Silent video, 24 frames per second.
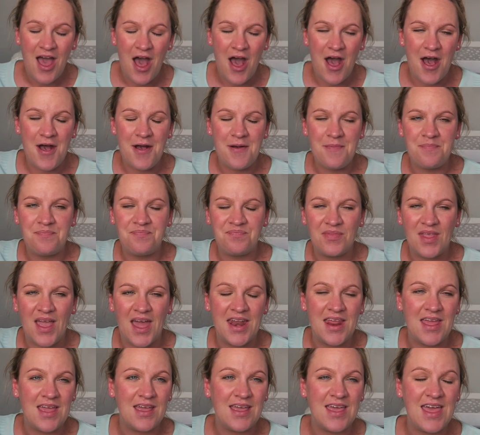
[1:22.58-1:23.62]
And
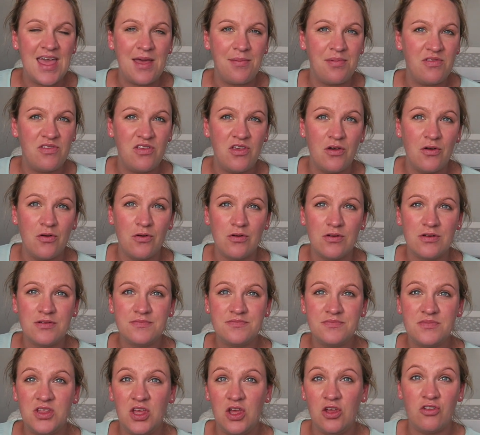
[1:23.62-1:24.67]
it keeps your
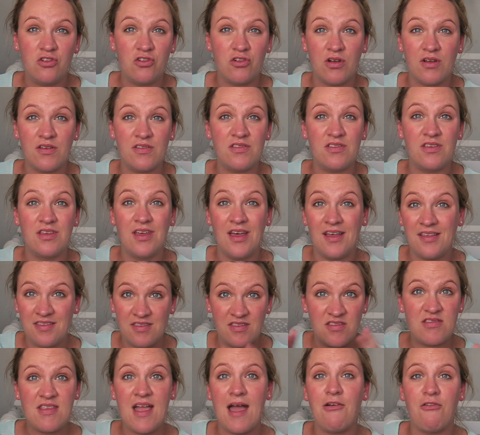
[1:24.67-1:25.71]
uterus a
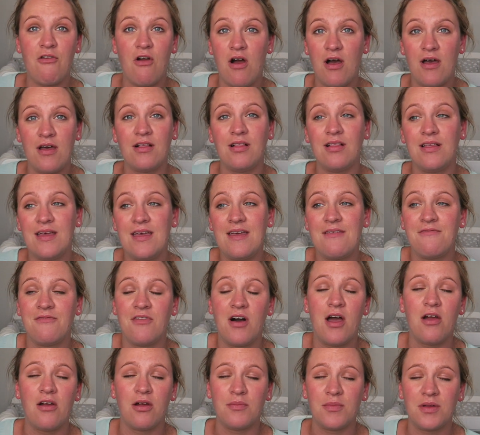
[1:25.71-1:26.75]
sterile
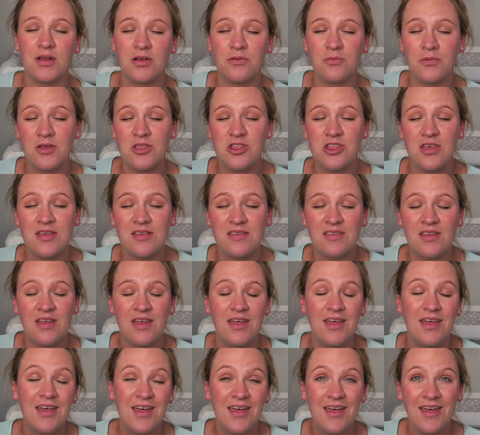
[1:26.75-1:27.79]
environment, which is
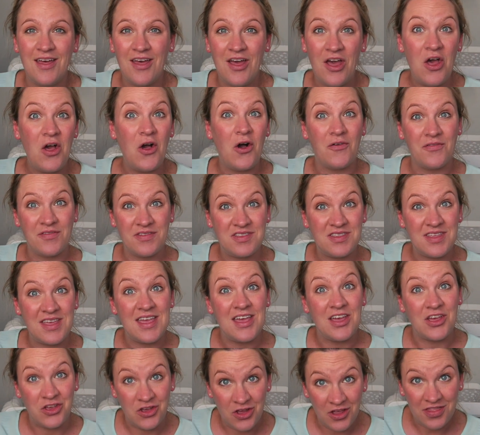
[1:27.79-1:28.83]

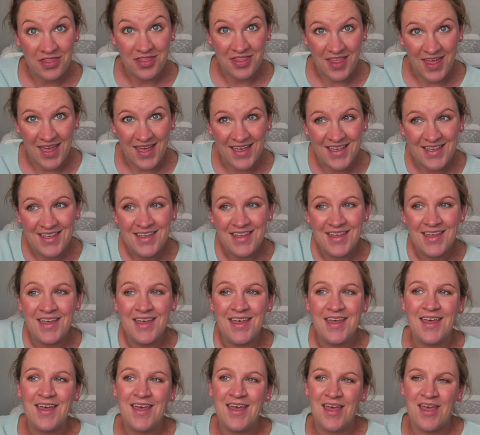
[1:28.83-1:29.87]
obviously a good thing.
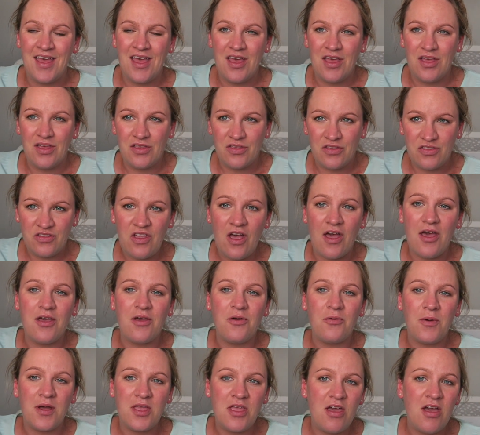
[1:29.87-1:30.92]
So
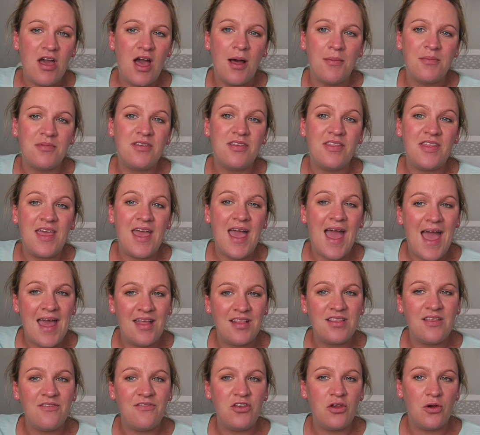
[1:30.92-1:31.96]
when you come to the
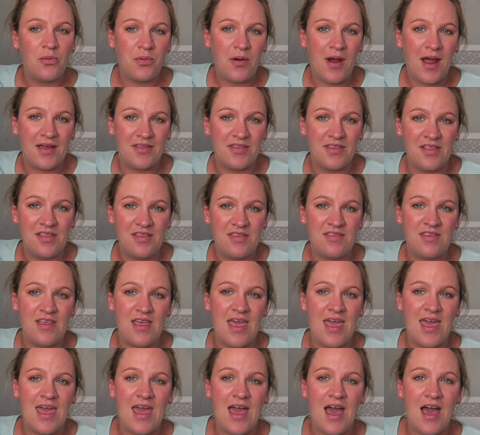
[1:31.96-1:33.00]
end of your
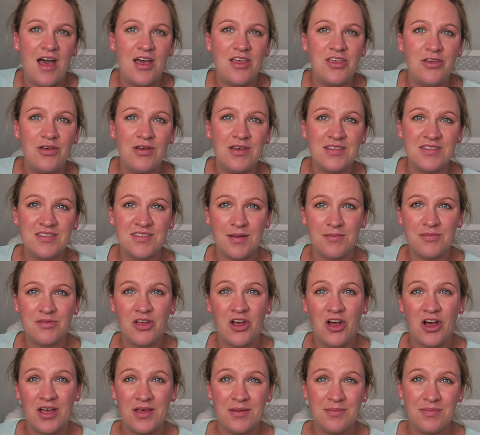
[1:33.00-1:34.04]
pregnancy, you can
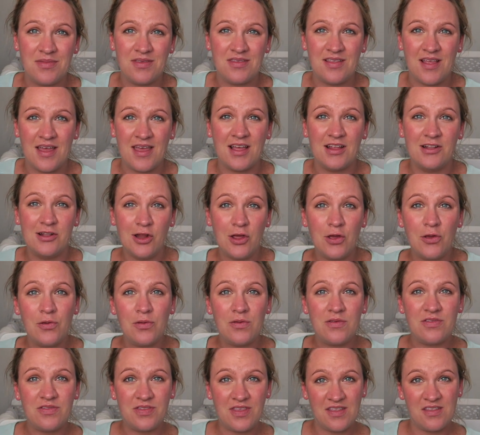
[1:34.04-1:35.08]
sometimes like
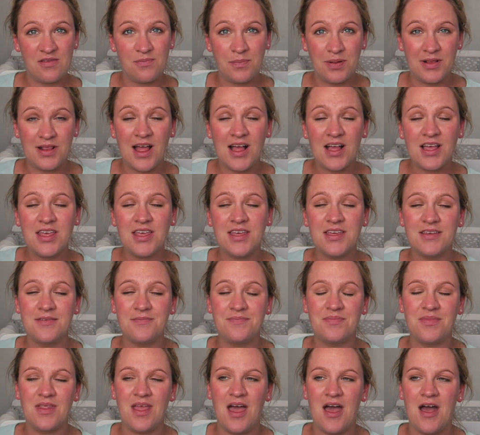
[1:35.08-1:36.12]
lose this plug,
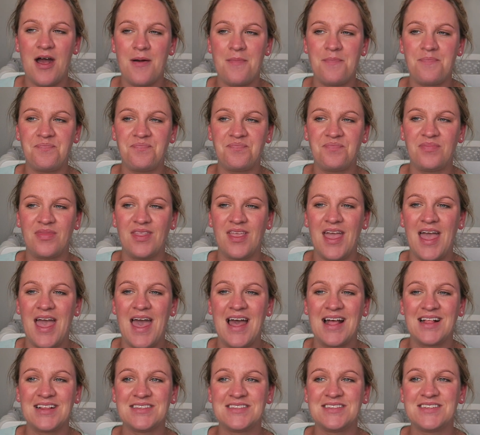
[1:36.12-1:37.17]

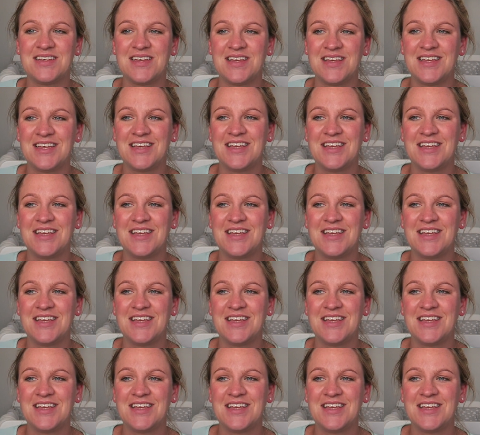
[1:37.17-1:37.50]
and